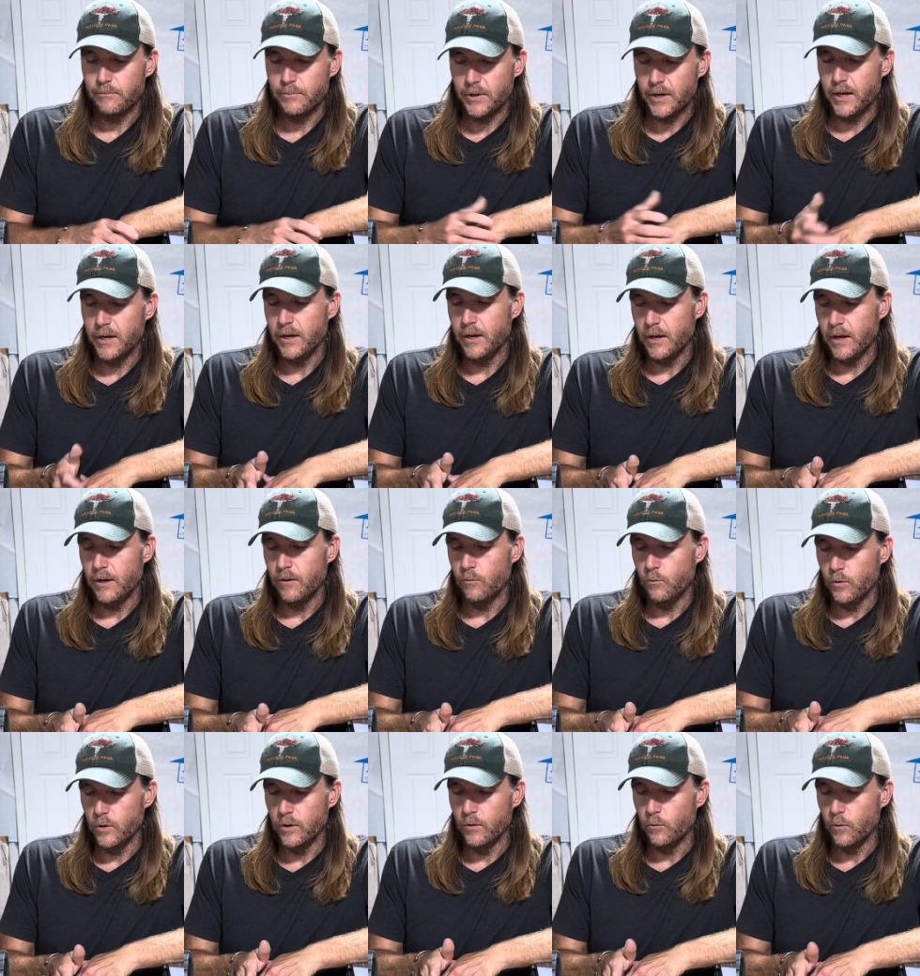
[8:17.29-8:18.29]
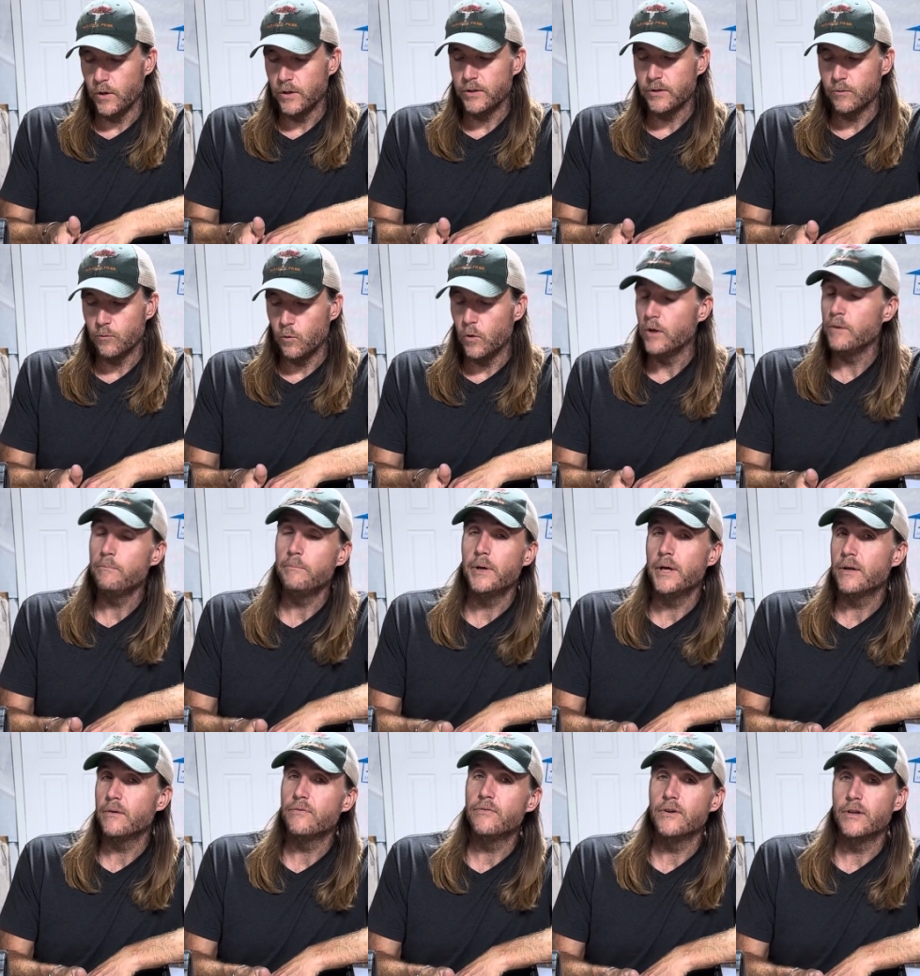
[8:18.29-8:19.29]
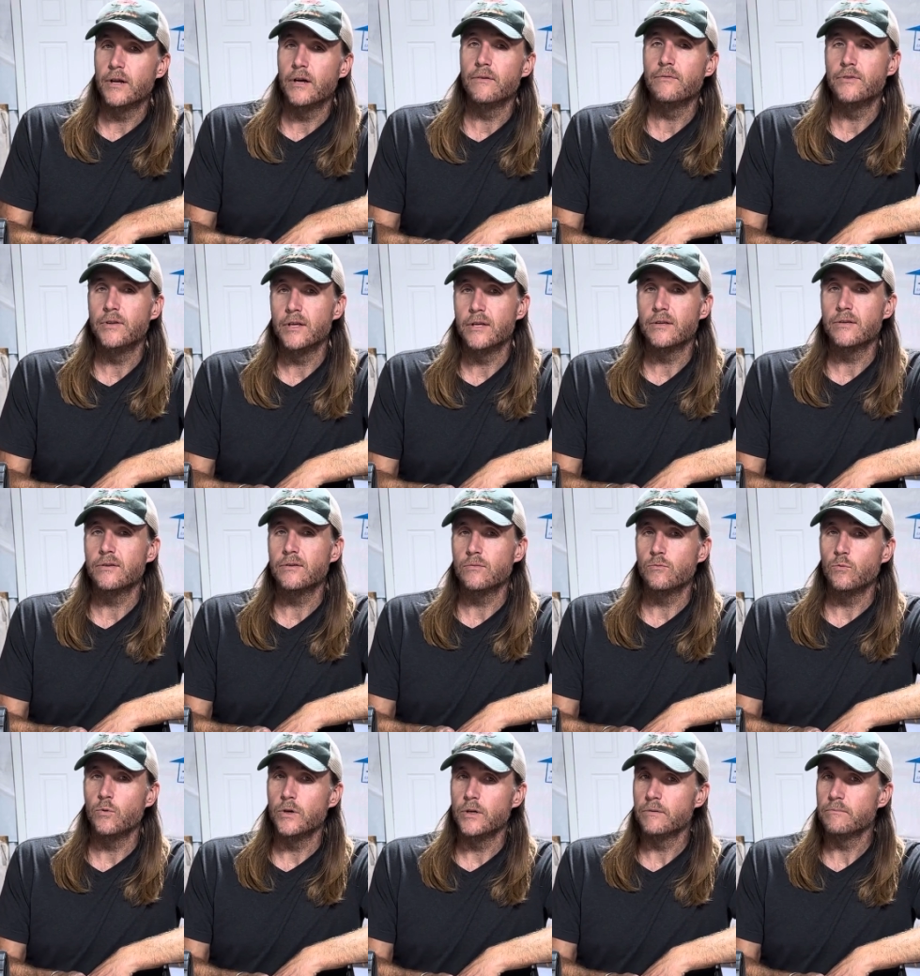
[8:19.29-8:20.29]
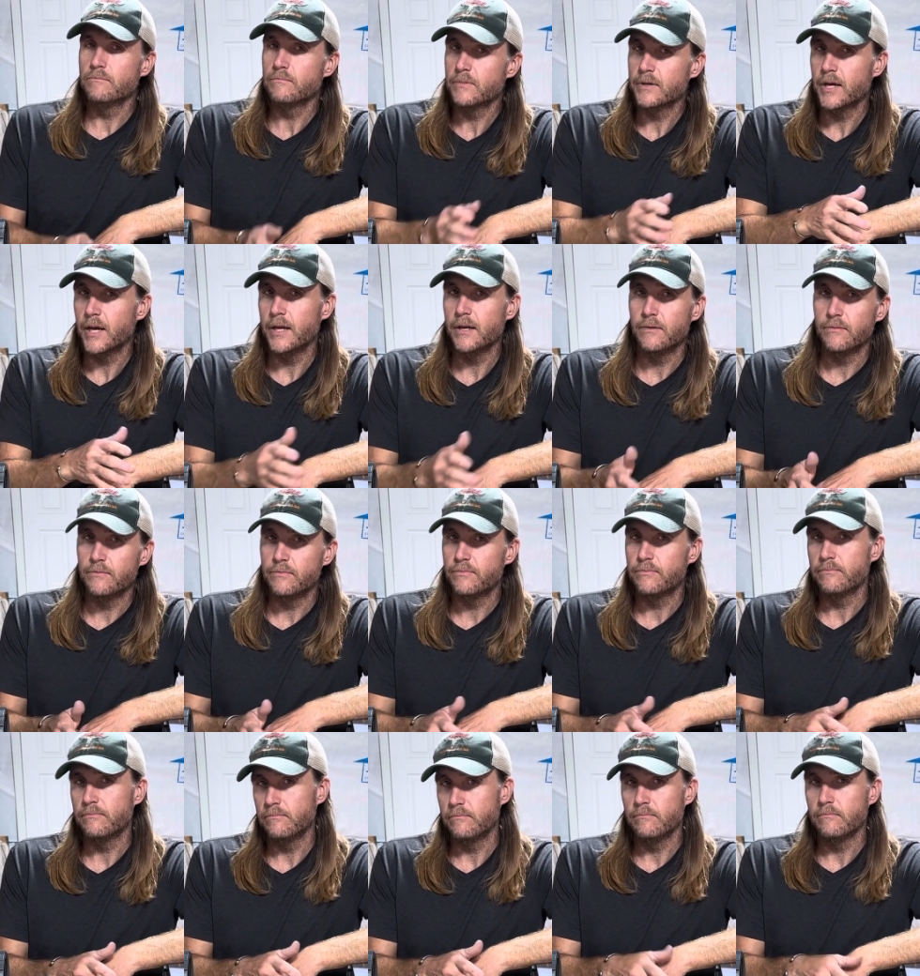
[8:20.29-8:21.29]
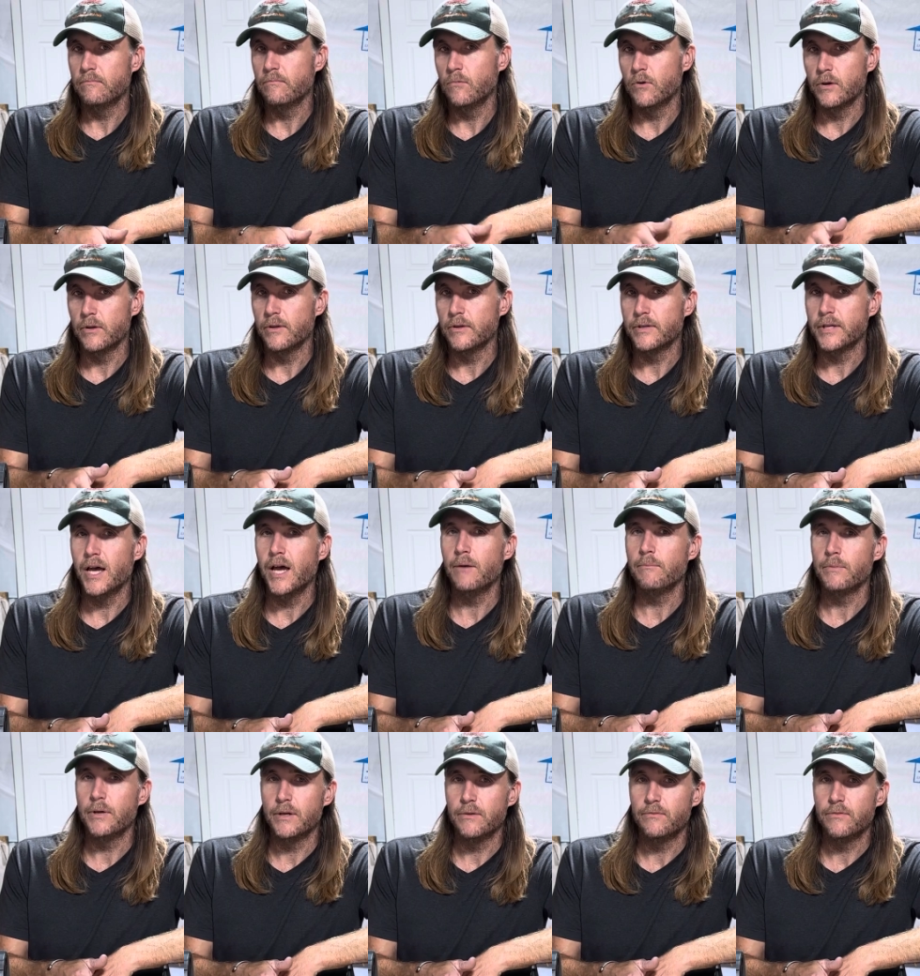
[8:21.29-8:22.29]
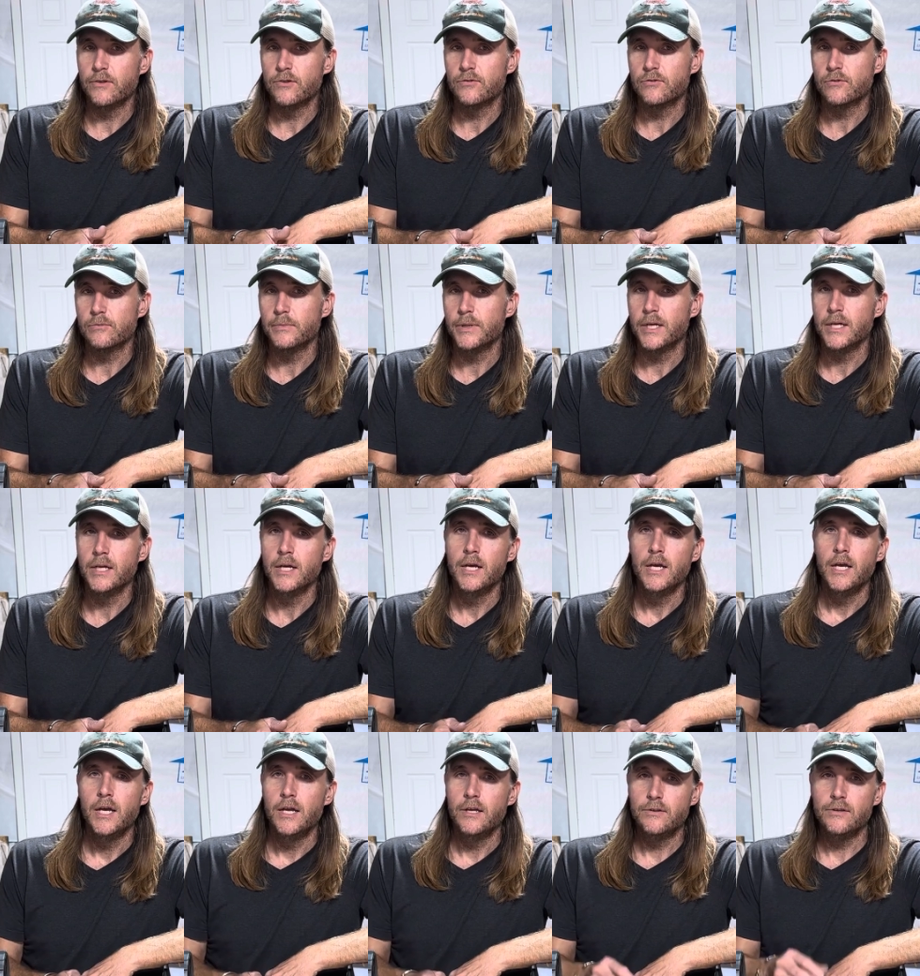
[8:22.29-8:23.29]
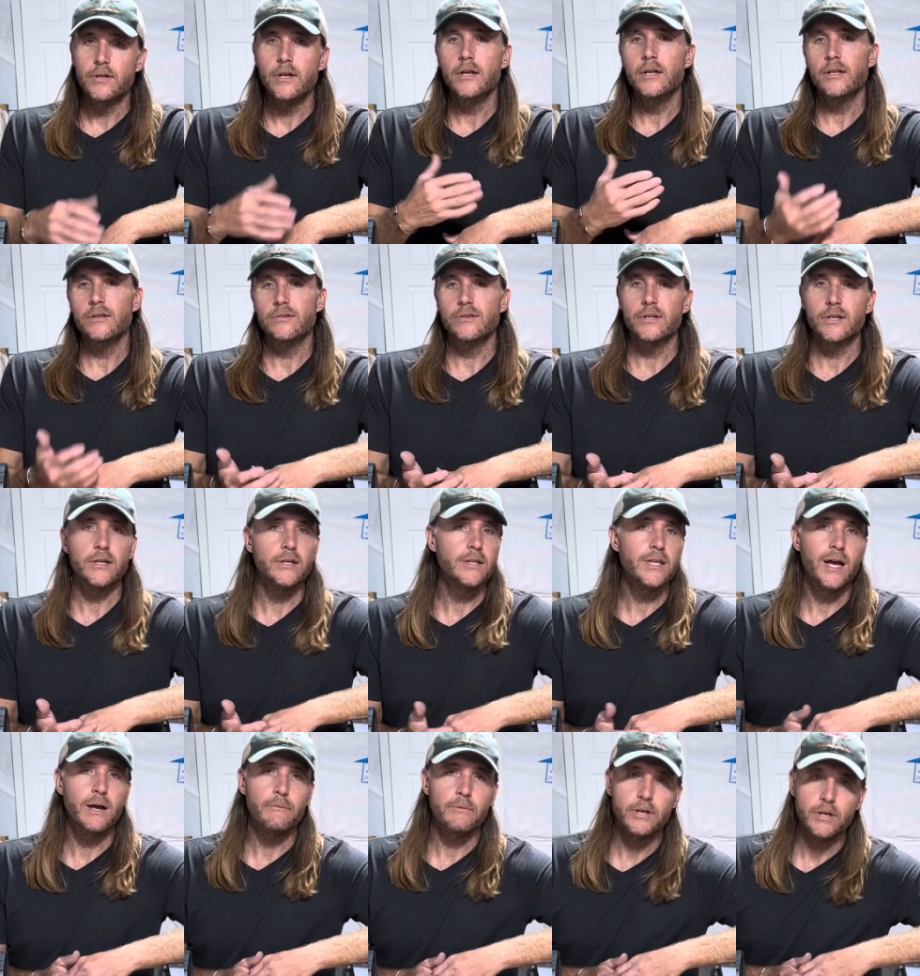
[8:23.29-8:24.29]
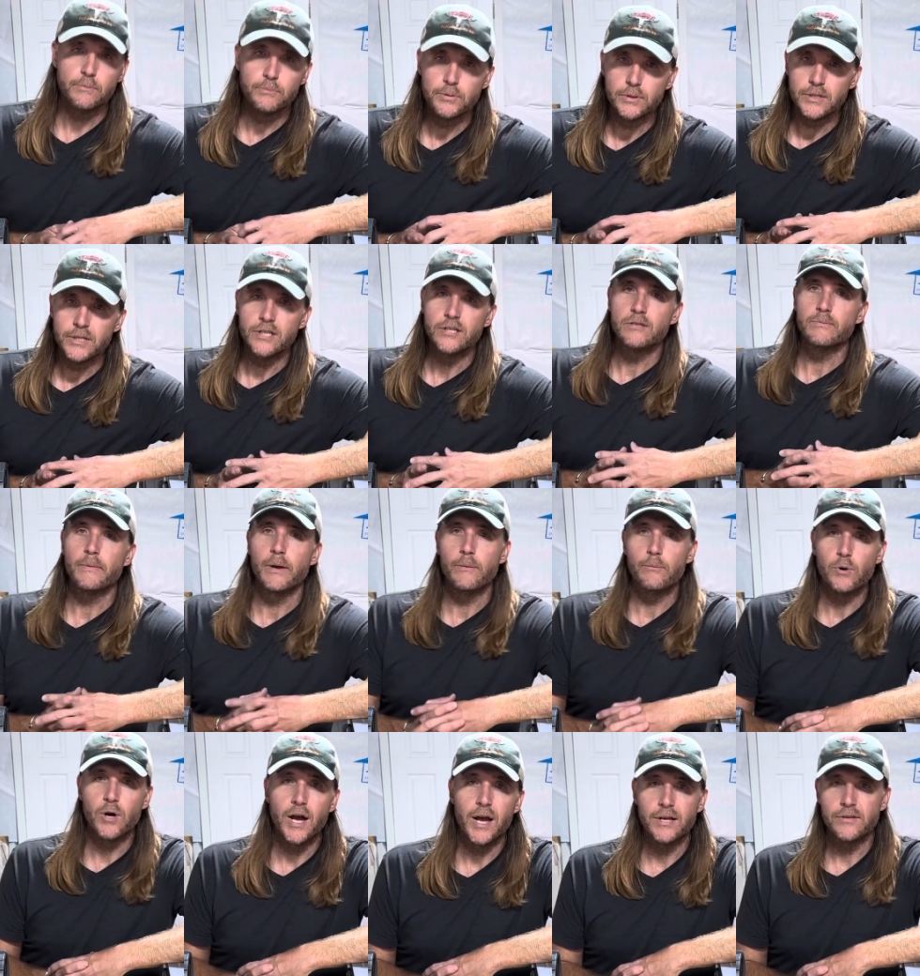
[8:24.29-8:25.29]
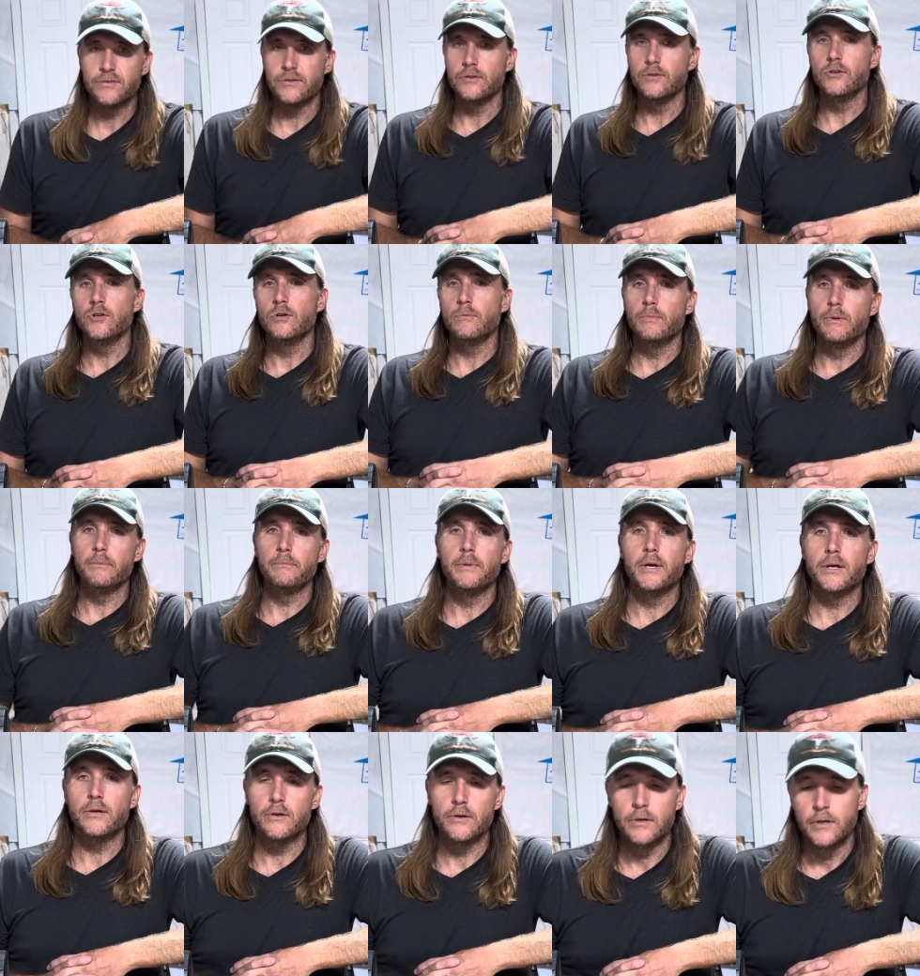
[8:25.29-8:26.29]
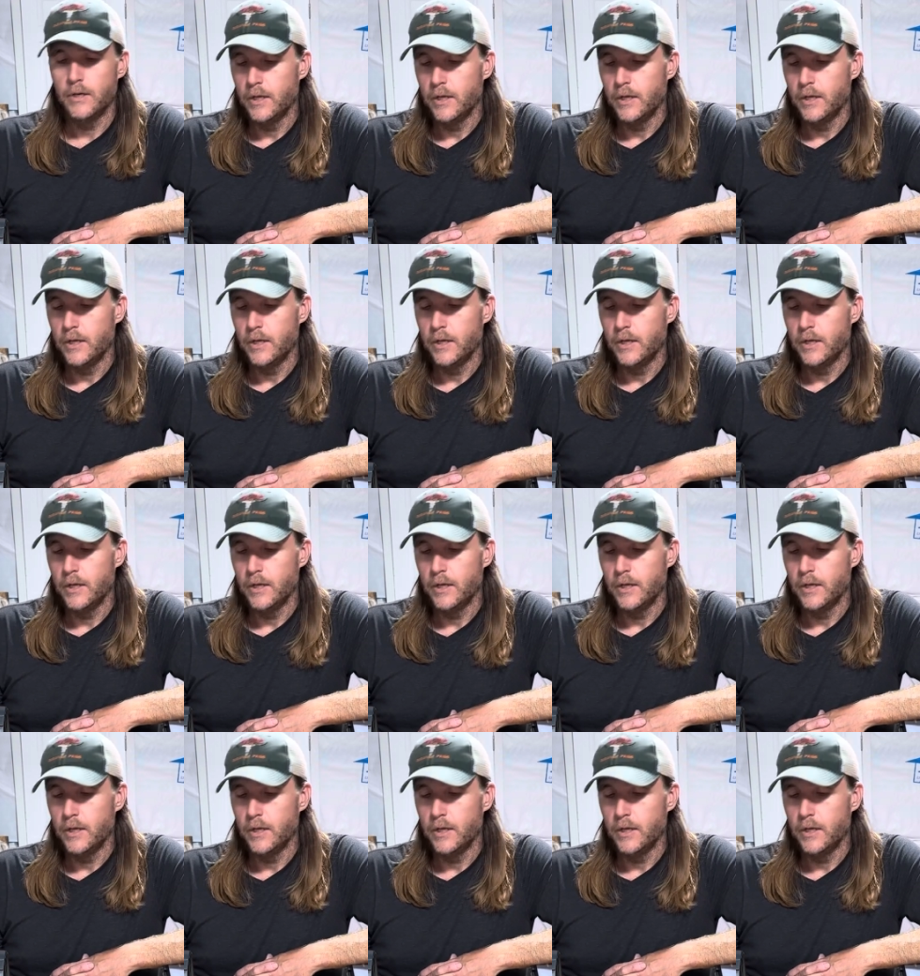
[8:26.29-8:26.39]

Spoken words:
But one benefit of this, one of the top benefits for me, is that it is gonna allow me to police my brass a little bit better.